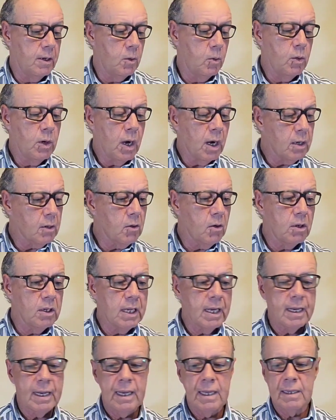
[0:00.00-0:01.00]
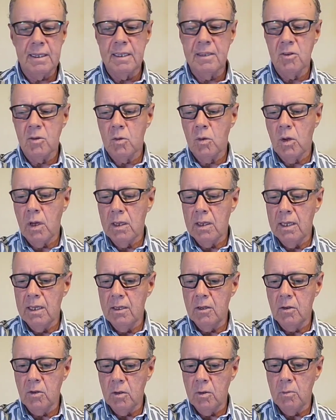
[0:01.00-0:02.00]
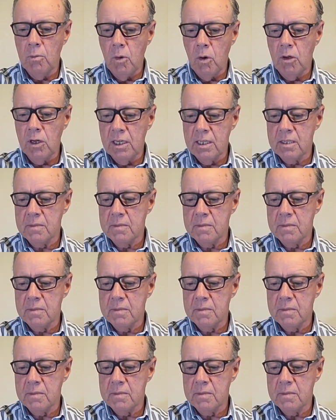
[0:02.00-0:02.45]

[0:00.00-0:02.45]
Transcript: We are gonna get into a little more